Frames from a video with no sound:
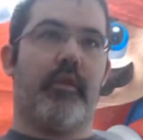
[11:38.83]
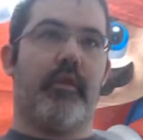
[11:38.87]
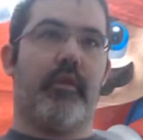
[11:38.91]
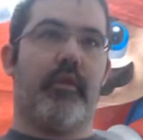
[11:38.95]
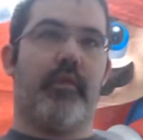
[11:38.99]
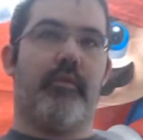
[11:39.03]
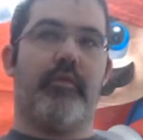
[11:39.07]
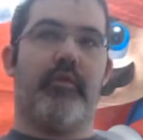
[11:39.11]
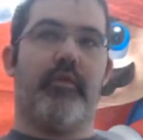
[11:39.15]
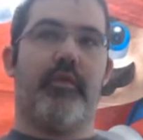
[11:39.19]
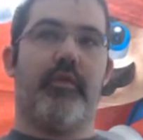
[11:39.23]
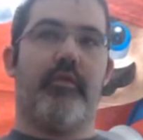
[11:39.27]

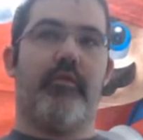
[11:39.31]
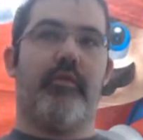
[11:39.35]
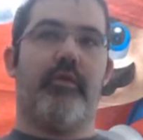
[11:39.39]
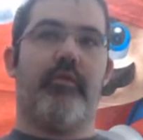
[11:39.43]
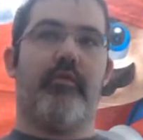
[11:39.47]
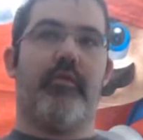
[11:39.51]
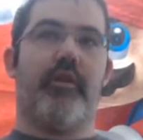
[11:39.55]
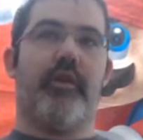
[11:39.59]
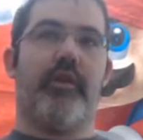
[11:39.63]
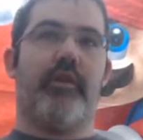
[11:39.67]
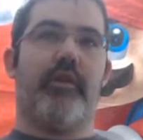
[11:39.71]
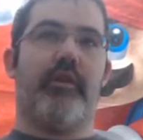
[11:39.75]
I'm sure I'm going to
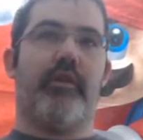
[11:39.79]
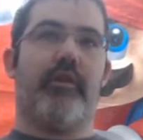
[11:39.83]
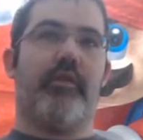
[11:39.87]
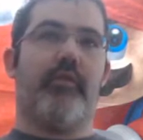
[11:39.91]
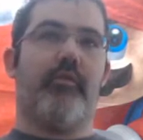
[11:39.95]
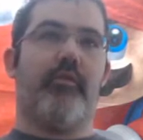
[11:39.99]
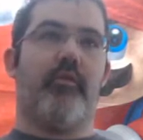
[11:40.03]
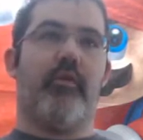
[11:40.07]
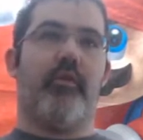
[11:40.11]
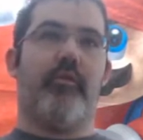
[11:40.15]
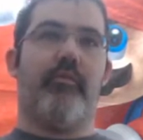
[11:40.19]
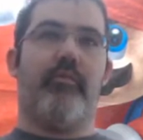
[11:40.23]
run into
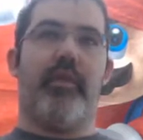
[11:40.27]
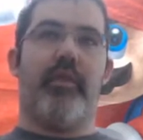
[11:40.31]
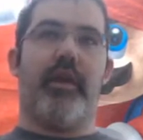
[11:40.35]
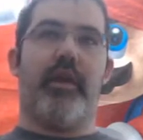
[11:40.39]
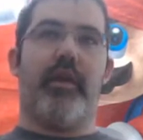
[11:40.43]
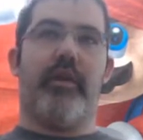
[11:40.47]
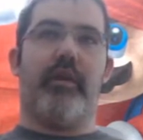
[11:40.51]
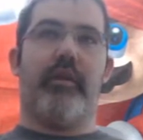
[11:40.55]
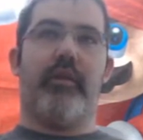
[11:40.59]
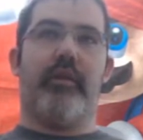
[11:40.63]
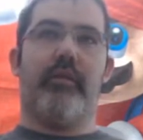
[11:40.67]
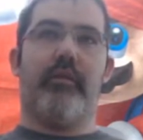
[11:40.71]
some more
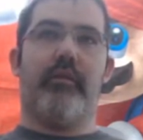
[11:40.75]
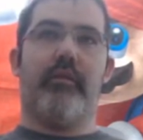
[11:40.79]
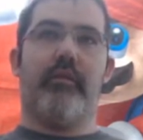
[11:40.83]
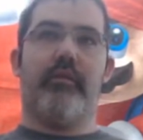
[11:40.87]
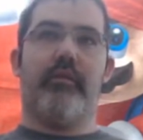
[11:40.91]
men.